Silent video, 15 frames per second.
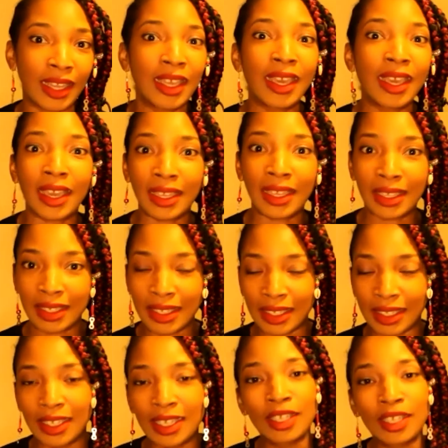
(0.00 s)
I get
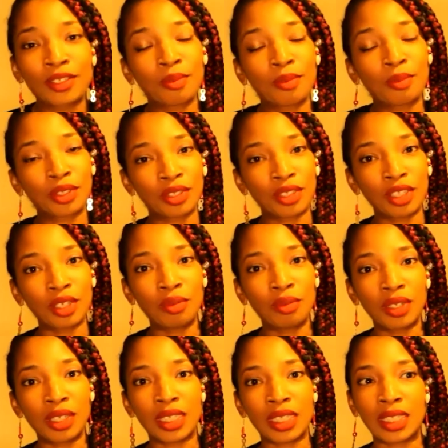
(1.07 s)
it. So, but you still want
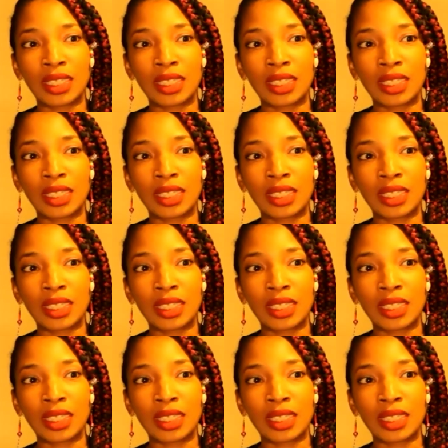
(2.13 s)
to